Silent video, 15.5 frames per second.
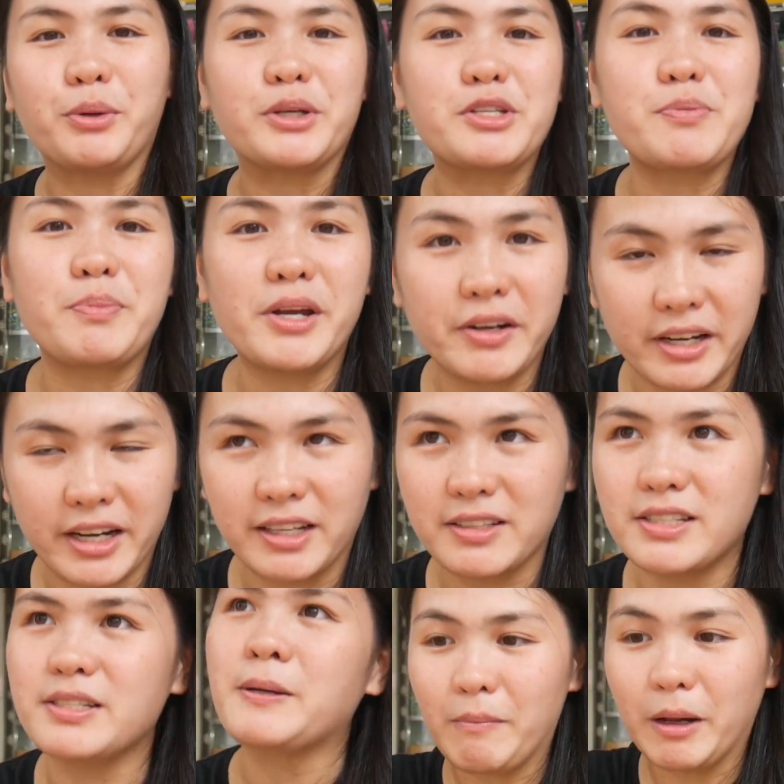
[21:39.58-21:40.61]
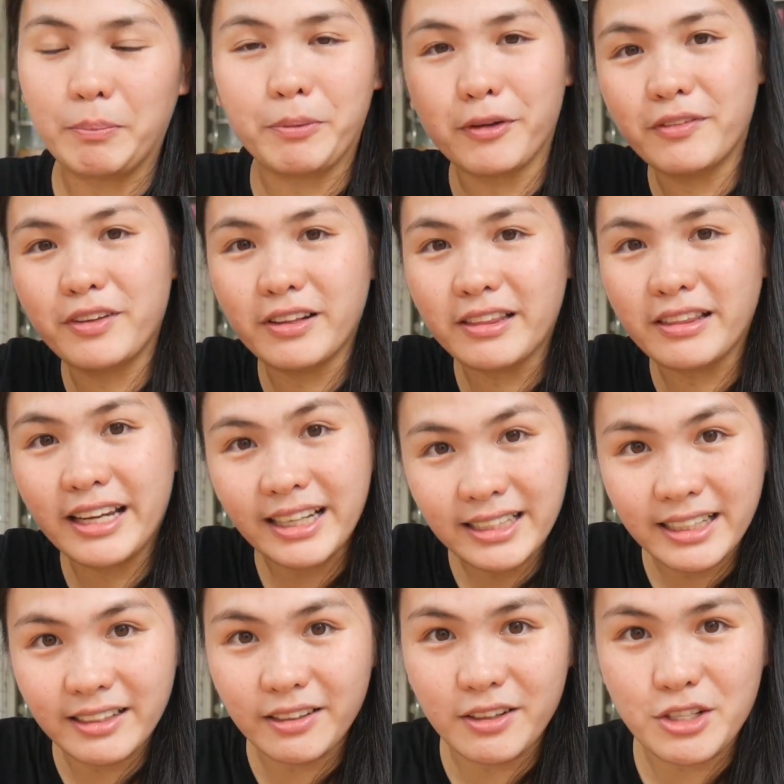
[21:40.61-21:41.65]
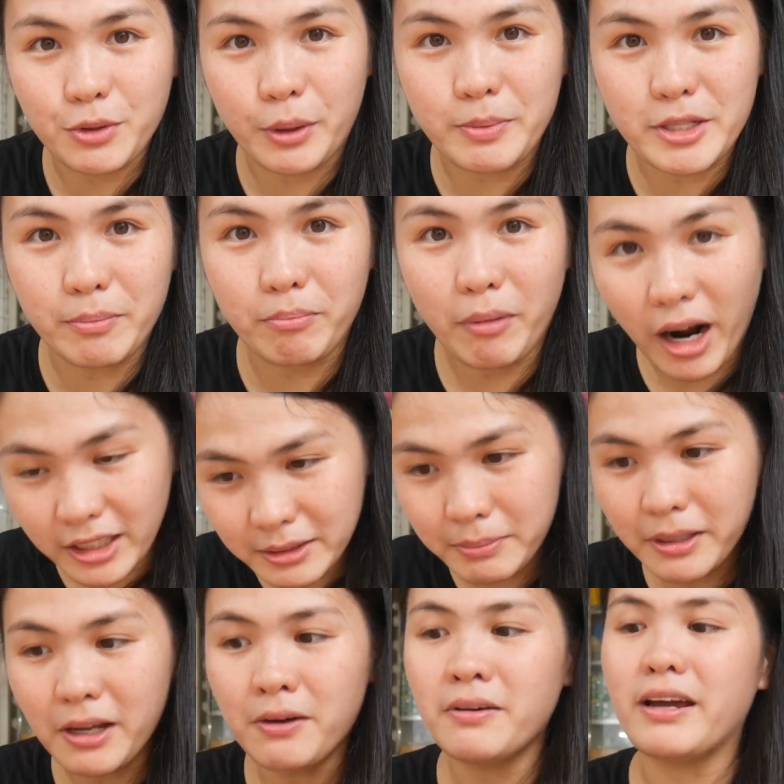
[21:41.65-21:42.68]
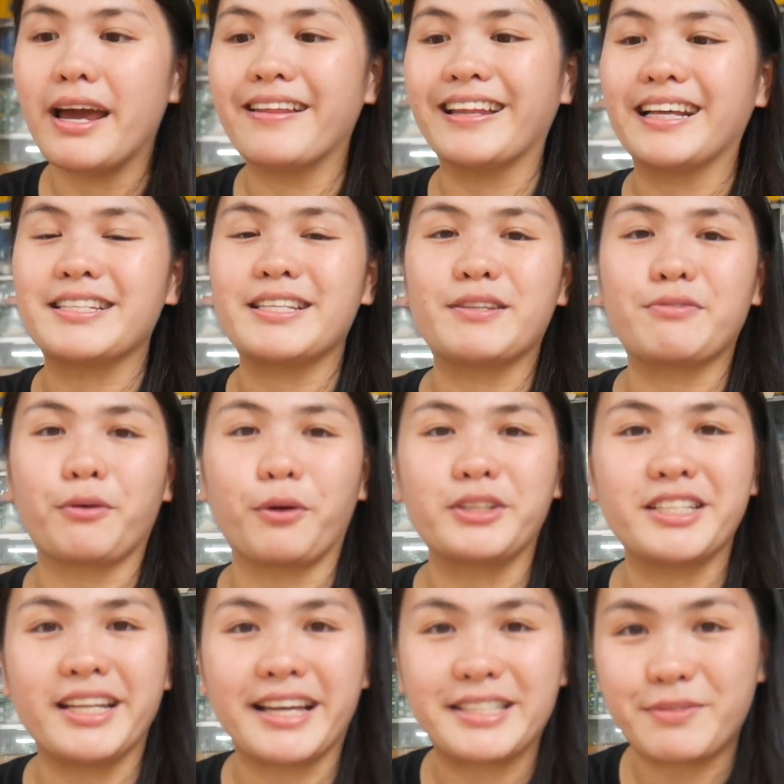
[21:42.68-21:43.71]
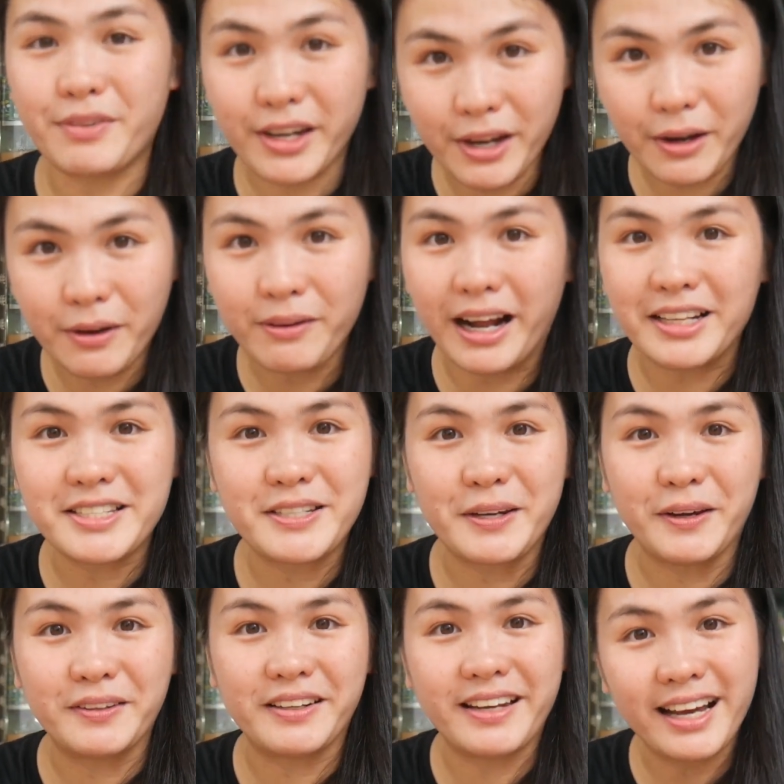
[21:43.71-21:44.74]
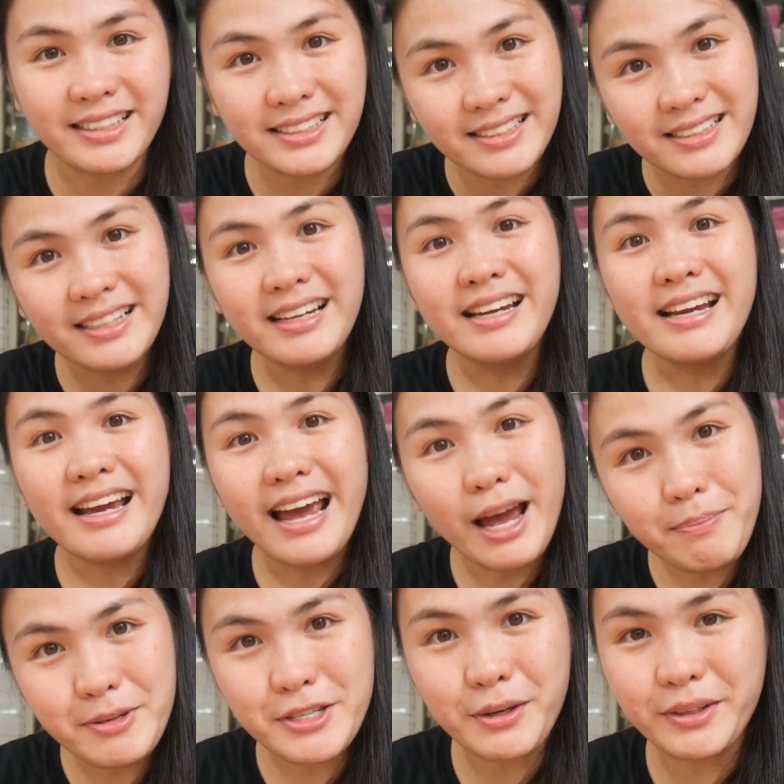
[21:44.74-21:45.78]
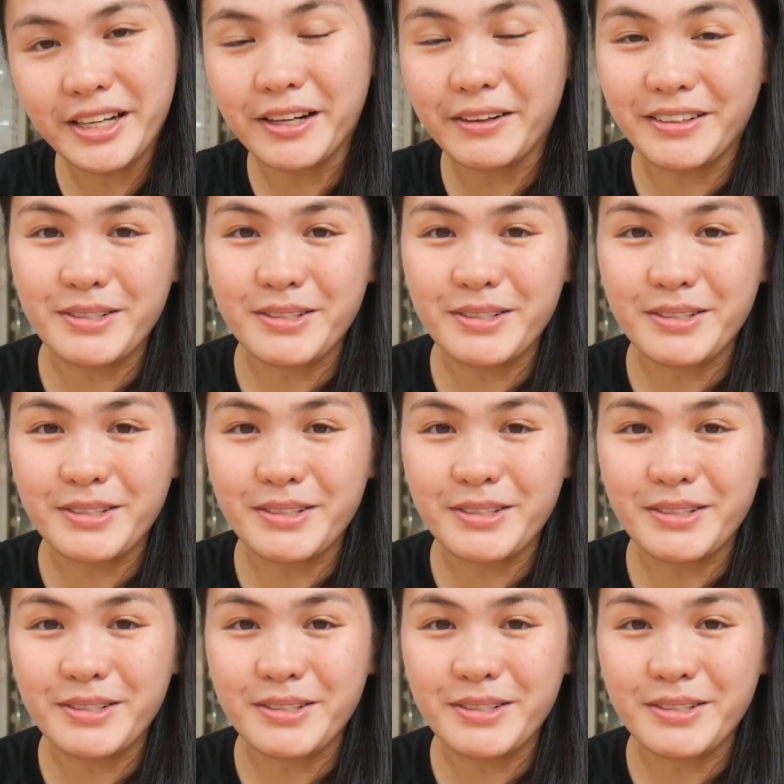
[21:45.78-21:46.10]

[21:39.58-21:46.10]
experience. I'll put the link in the description box below, and that's it for today's video. I'll see you on the next episode here in